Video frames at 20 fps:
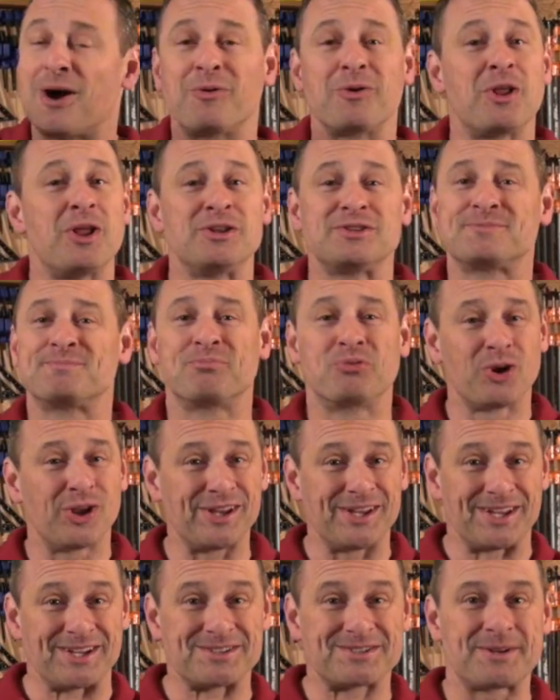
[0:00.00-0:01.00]
out. It's
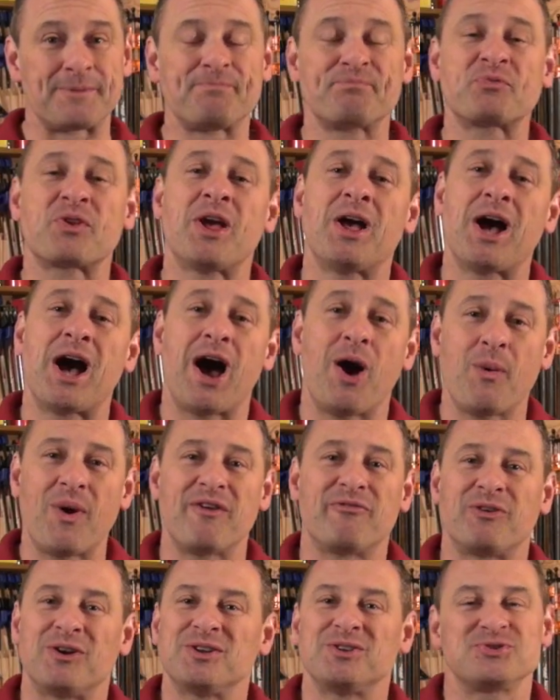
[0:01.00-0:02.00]
brilliant.
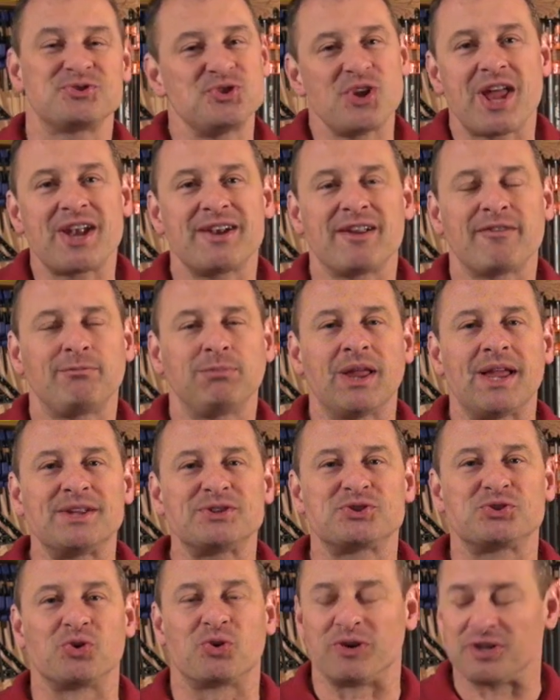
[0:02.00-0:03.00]
However, it's not enough
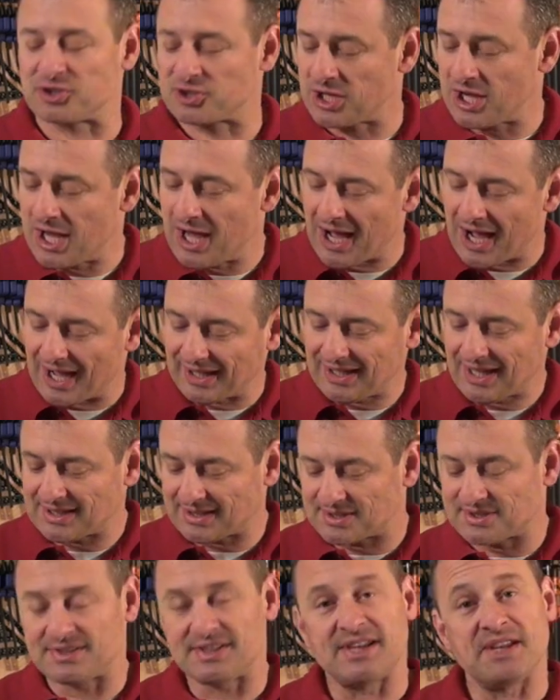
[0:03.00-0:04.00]
blade storage. I'd
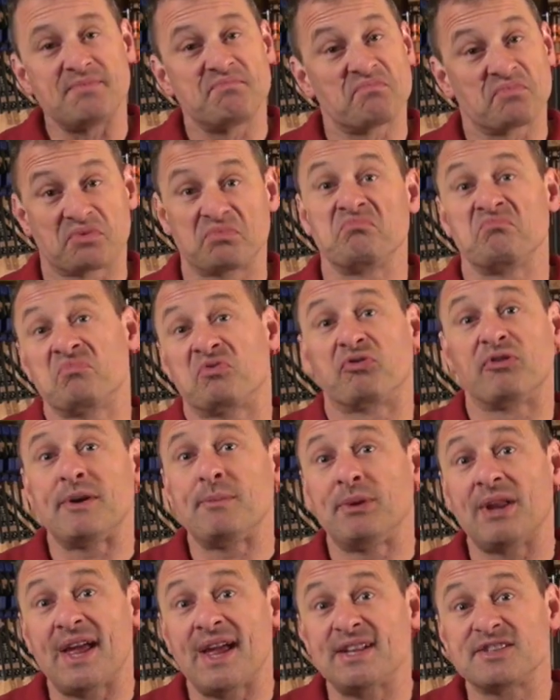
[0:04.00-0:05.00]
like to see three
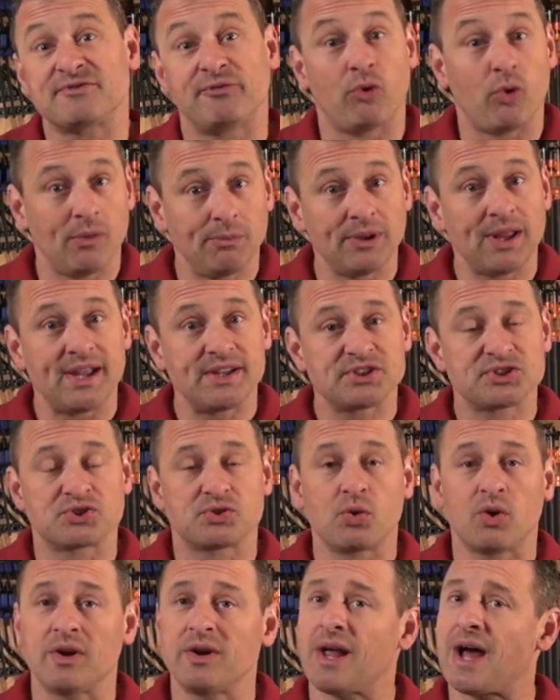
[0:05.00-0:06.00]
blades, four blades
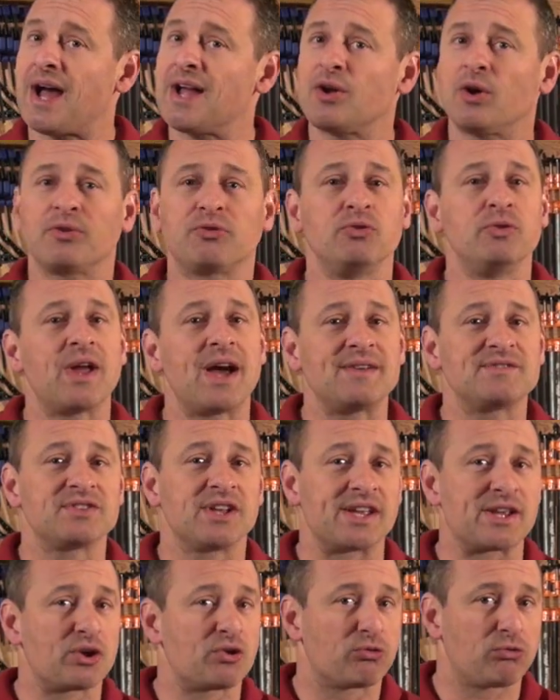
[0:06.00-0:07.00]
stored. I go through knives
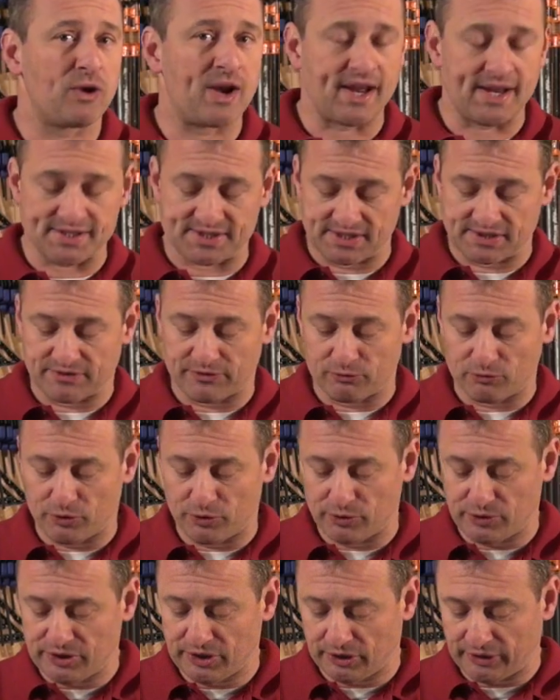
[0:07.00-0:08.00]
like crazy
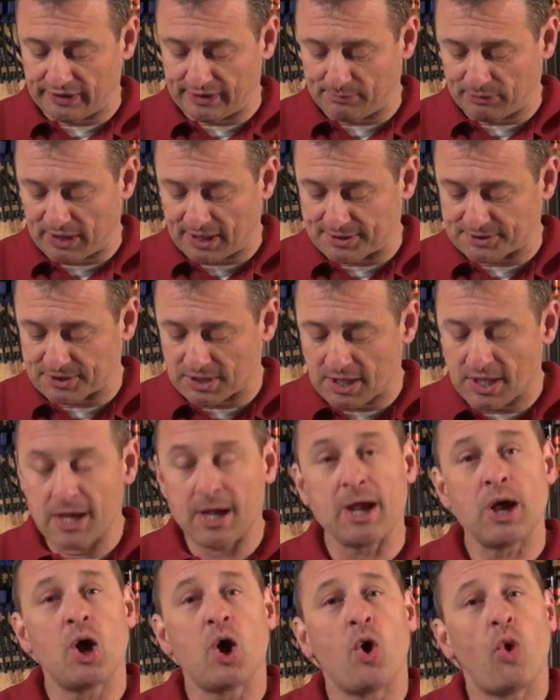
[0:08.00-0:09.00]
through utility blades.
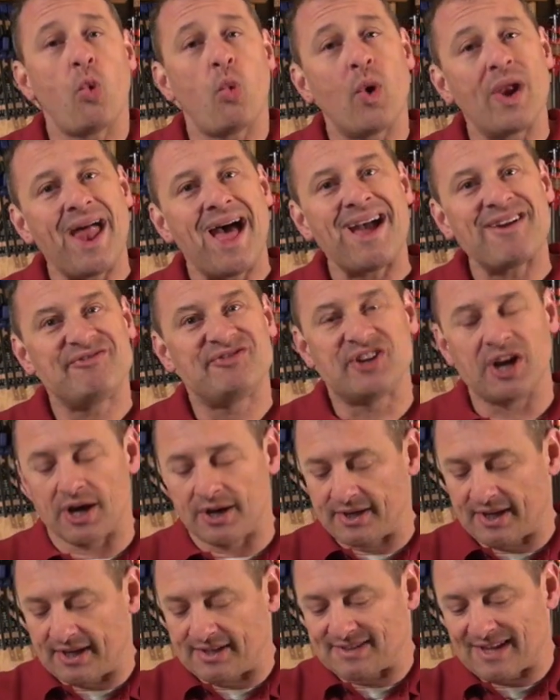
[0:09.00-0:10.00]
What I've
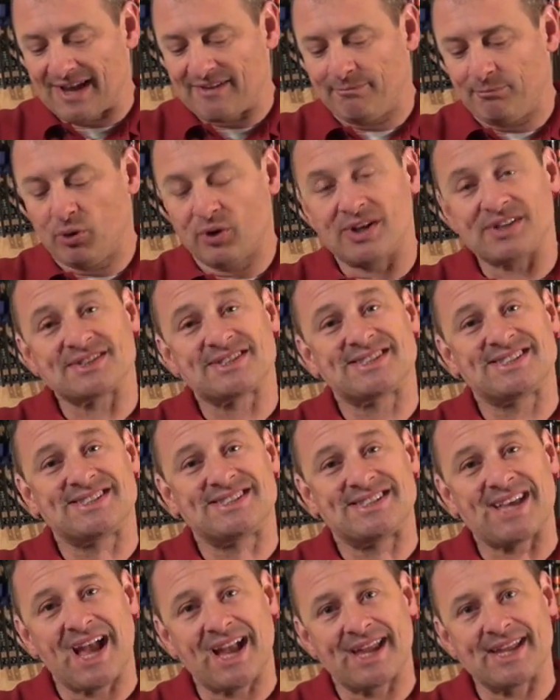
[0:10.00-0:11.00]
done is I've put a
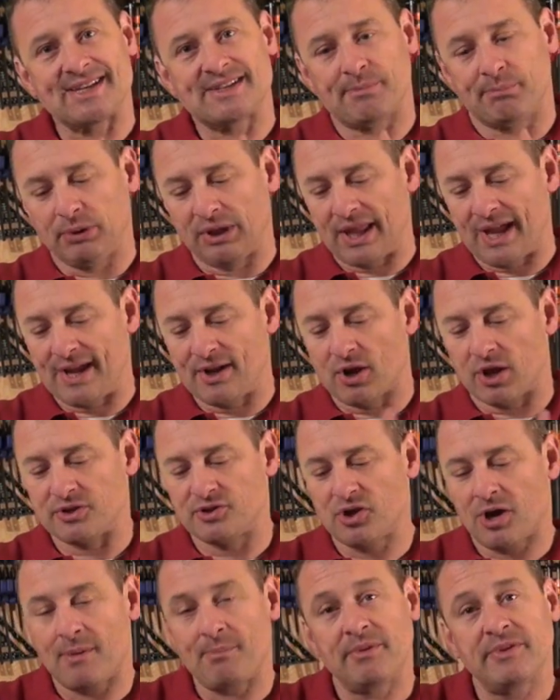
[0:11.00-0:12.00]
second blade on
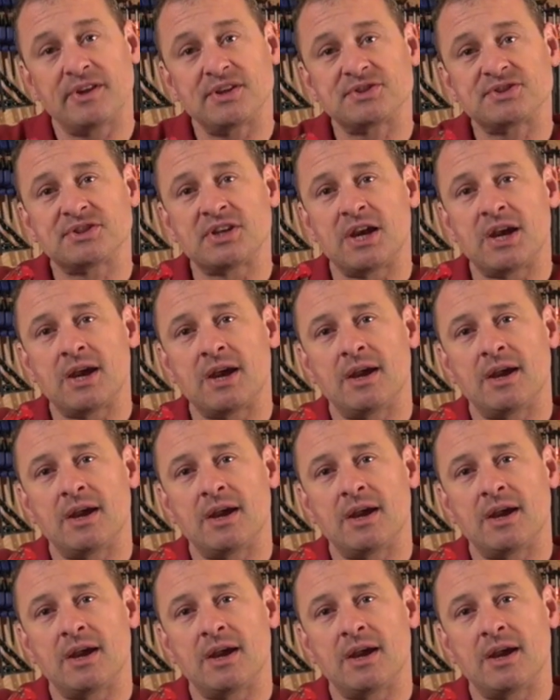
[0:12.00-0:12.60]
top of this